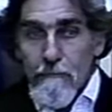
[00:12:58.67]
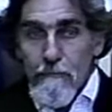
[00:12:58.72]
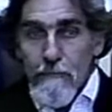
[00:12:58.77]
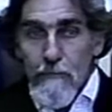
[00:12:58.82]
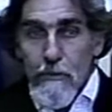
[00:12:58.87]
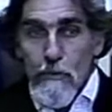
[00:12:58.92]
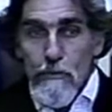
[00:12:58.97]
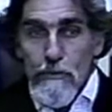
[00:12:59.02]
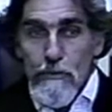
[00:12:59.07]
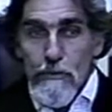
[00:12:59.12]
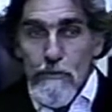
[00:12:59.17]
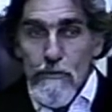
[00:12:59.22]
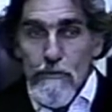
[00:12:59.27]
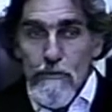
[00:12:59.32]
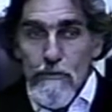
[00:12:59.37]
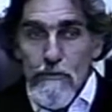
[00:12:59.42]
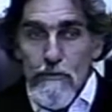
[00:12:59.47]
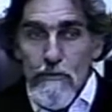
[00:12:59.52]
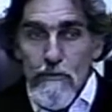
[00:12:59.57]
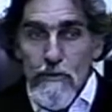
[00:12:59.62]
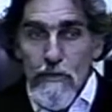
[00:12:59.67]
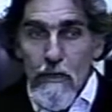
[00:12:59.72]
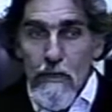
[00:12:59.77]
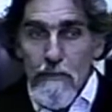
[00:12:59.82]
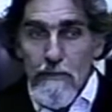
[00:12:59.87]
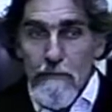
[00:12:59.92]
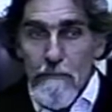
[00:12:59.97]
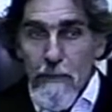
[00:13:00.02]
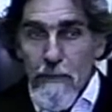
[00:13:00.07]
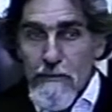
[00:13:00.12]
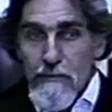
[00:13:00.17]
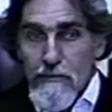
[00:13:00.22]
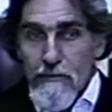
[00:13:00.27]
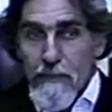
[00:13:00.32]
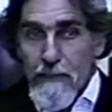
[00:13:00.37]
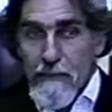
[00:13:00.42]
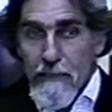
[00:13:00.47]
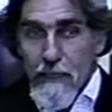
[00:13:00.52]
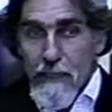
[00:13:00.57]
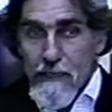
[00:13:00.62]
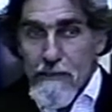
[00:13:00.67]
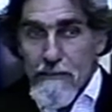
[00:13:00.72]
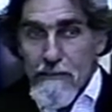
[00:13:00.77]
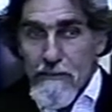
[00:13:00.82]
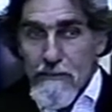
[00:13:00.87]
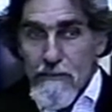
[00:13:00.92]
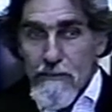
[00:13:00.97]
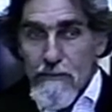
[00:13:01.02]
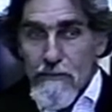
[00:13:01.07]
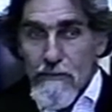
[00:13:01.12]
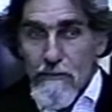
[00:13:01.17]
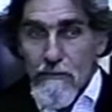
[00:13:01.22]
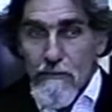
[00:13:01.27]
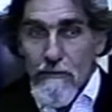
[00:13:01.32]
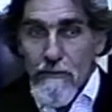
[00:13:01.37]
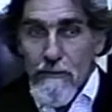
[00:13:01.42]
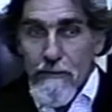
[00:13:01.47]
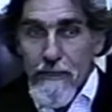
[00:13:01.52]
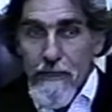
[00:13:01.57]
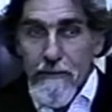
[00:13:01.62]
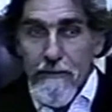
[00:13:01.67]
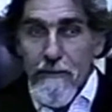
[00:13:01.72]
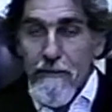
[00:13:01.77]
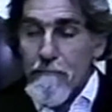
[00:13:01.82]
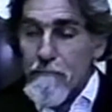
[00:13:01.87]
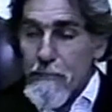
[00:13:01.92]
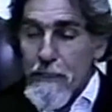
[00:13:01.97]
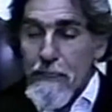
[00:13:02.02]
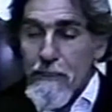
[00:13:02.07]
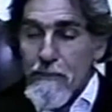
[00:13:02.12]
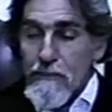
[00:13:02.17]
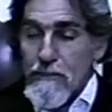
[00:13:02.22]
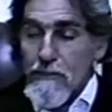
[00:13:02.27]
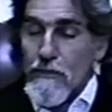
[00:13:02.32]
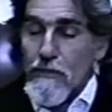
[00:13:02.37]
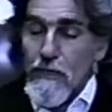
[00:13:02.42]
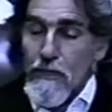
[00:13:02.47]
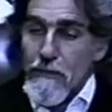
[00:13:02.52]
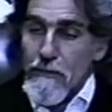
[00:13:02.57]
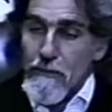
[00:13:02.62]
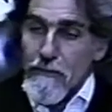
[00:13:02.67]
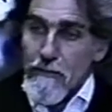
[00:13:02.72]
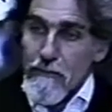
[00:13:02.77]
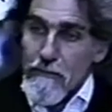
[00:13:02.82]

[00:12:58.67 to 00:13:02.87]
notion talks about straight lines and so on end up being circular.